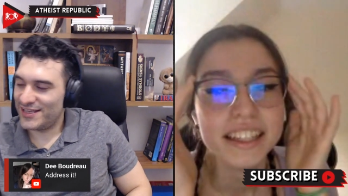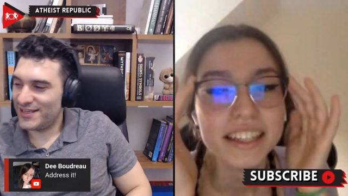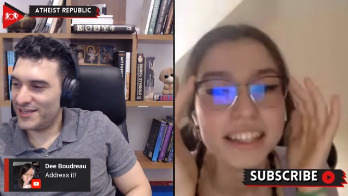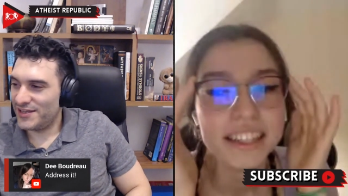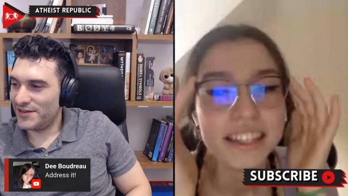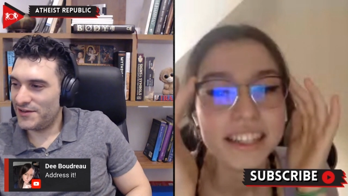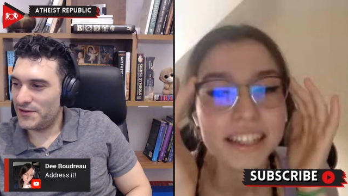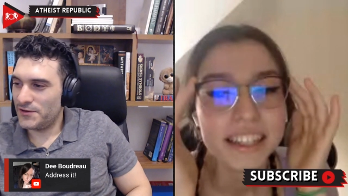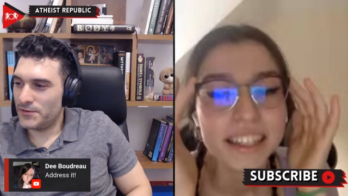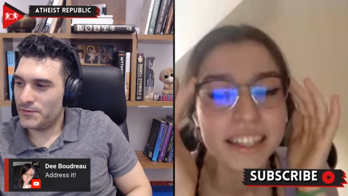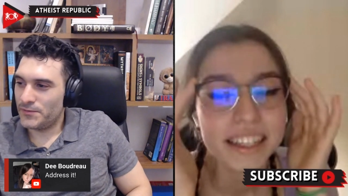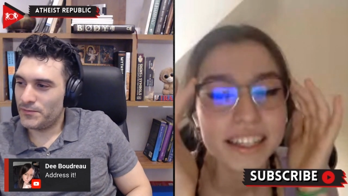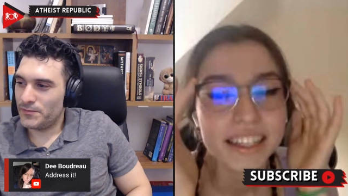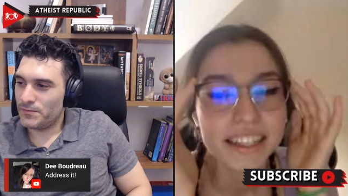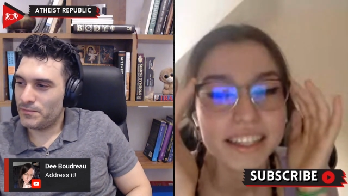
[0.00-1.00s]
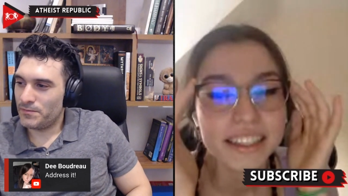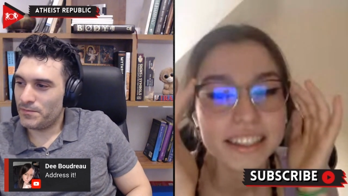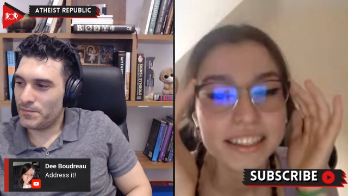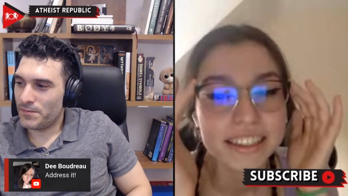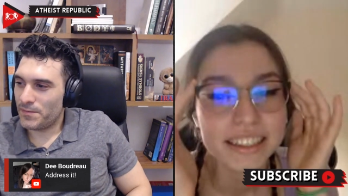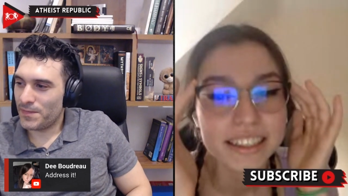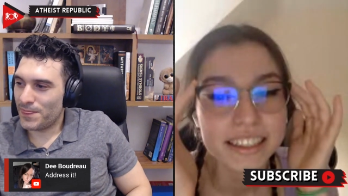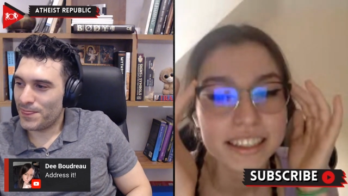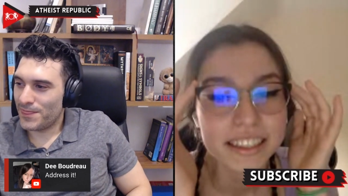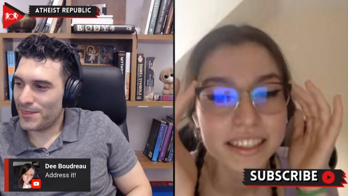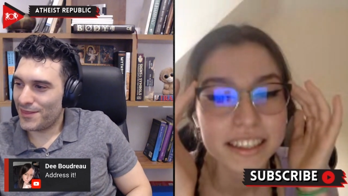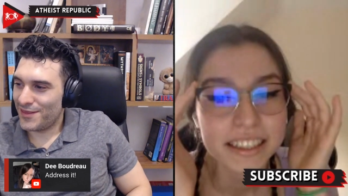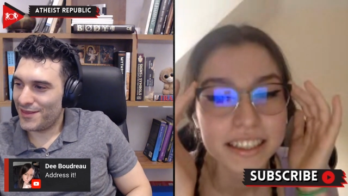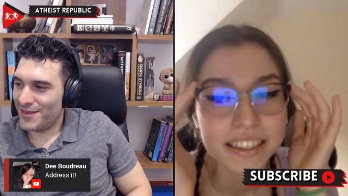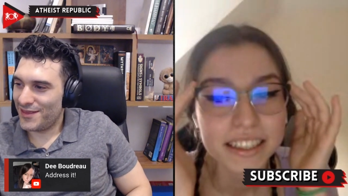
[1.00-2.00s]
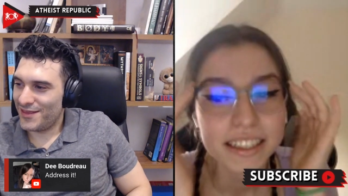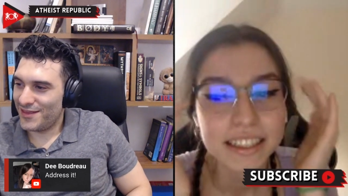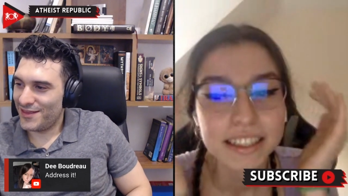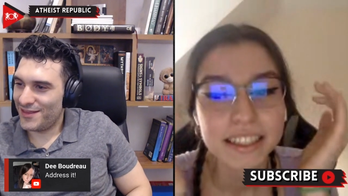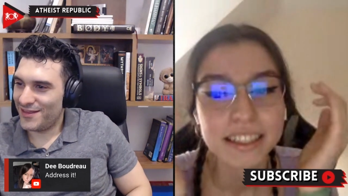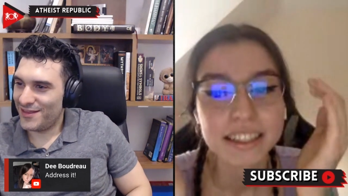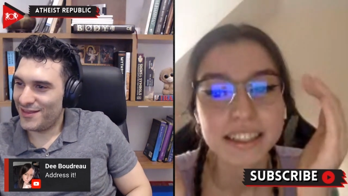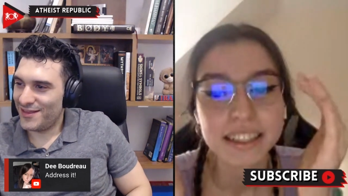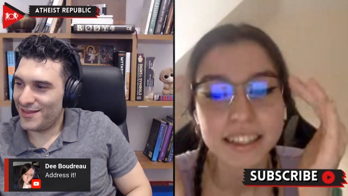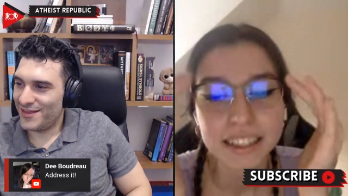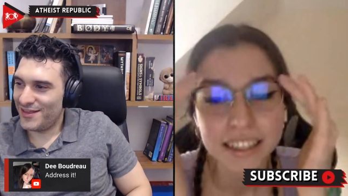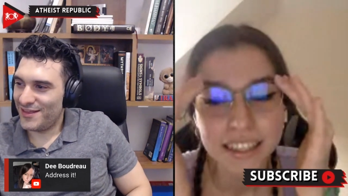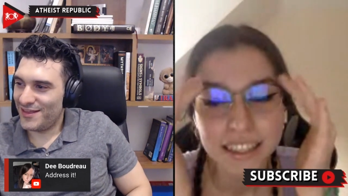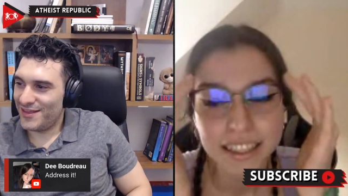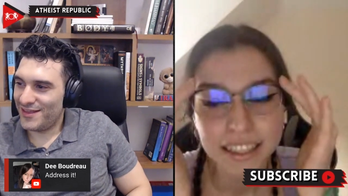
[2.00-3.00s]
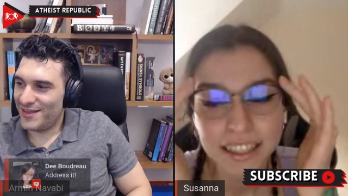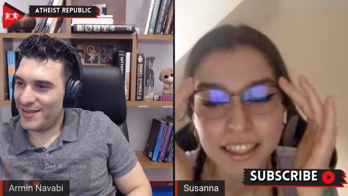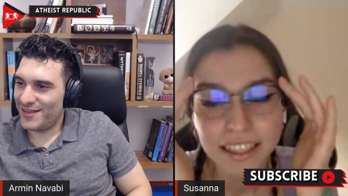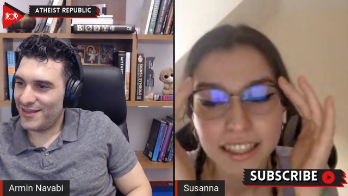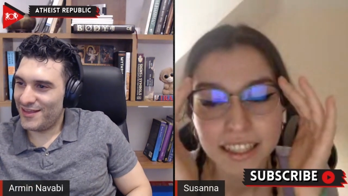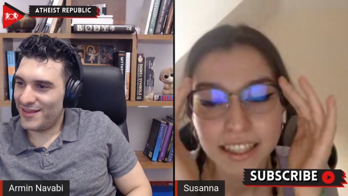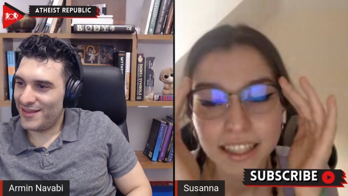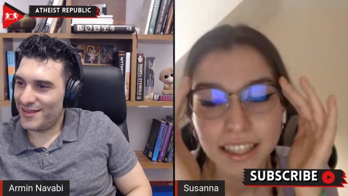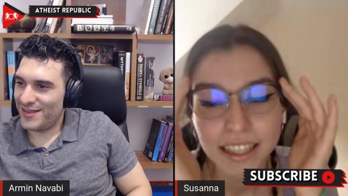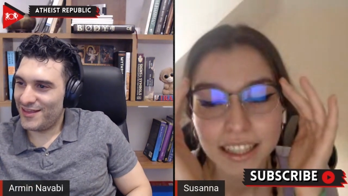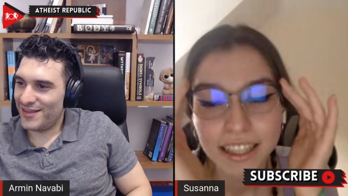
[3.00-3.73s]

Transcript: (no one is talking)